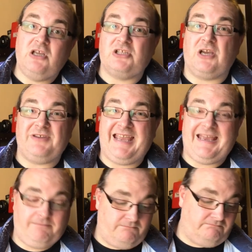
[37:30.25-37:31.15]
So
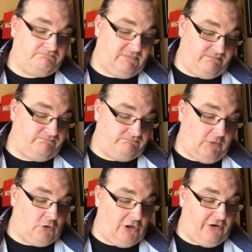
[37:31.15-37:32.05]
yeah,
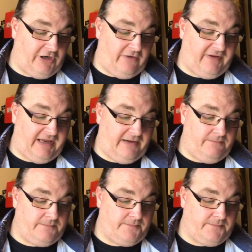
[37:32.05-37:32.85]
online over here.